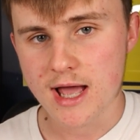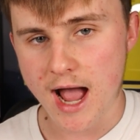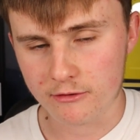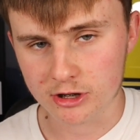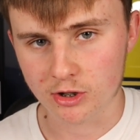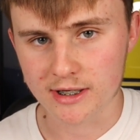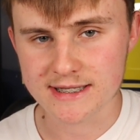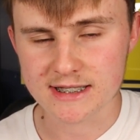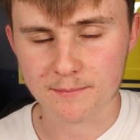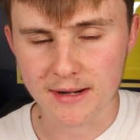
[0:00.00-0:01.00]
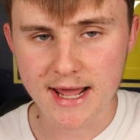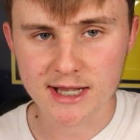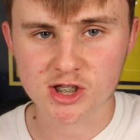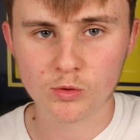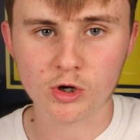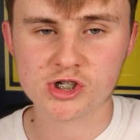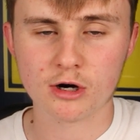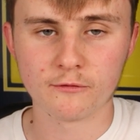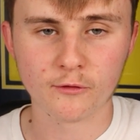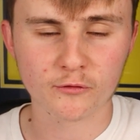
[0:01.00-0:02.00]
Aaron Collins is the player to watch
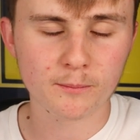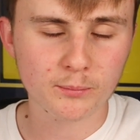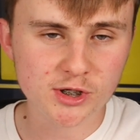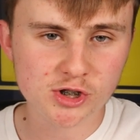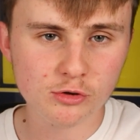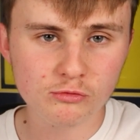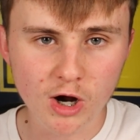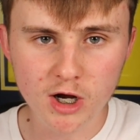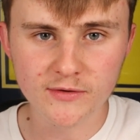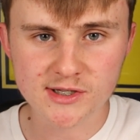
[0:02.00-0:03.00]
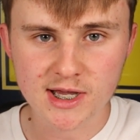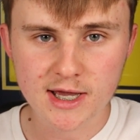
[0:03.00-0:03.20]
out for from Bristol Rovers